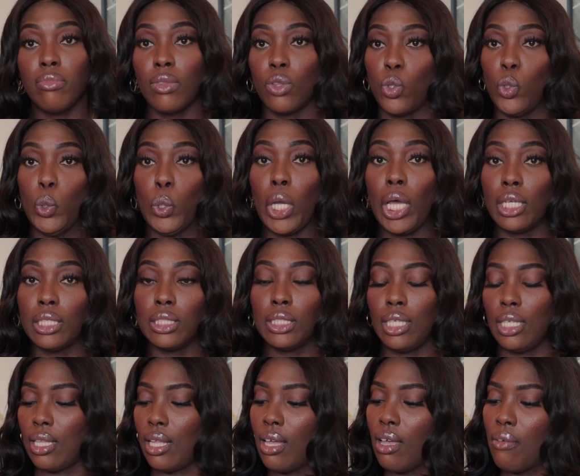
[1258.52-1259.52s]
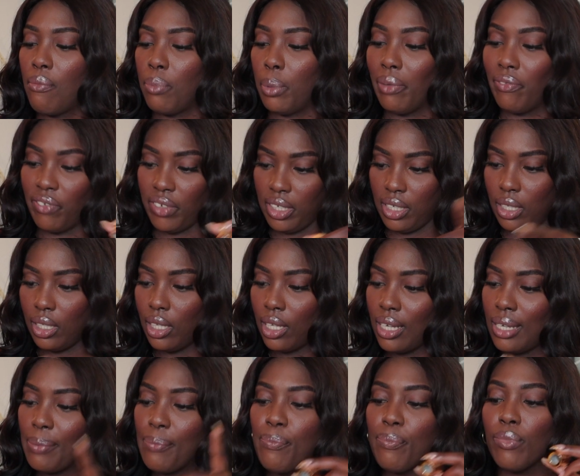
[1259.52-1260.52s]
don't know how to say that, but
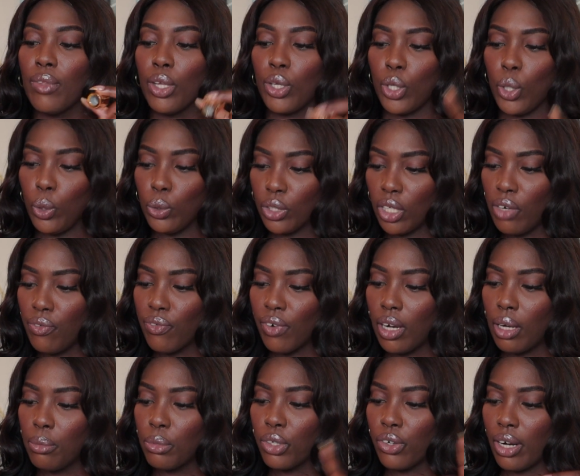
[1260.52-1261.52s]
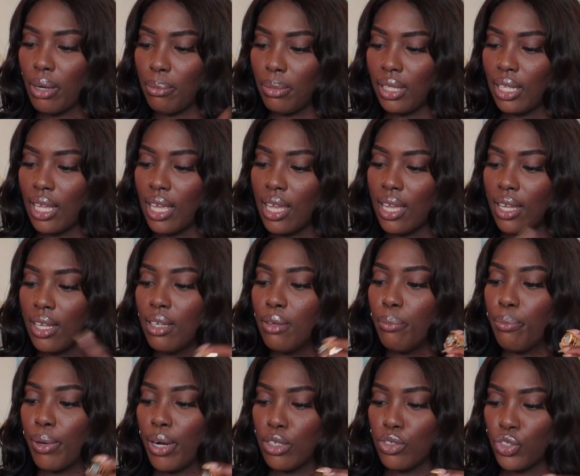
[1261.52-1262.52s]
vanilla, golden rum, creme brulee,
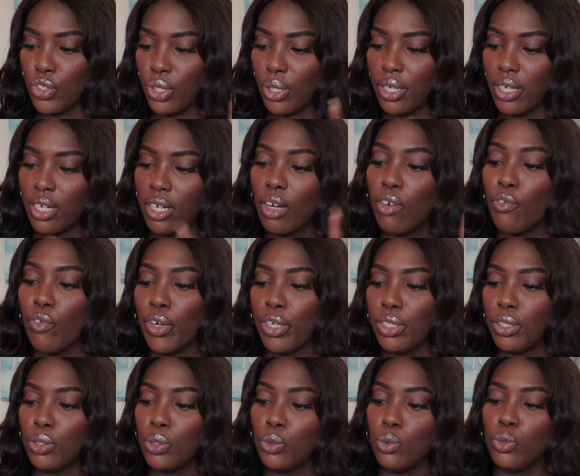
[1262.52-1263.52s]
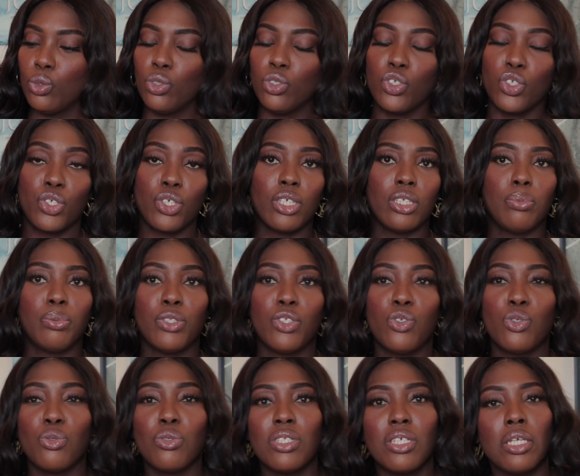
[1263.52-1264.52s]
brown sugar, royal oud, sugar
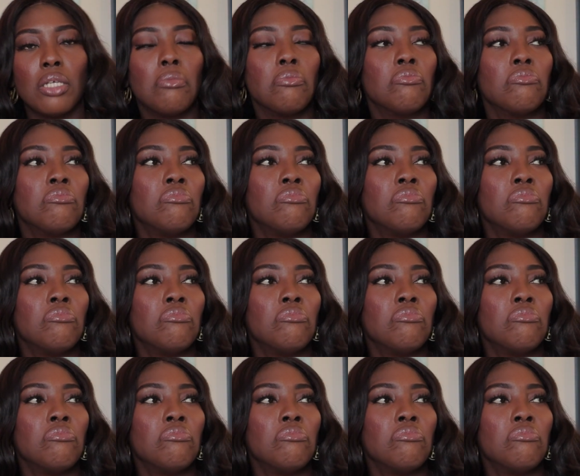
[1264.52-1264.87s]
patchouli,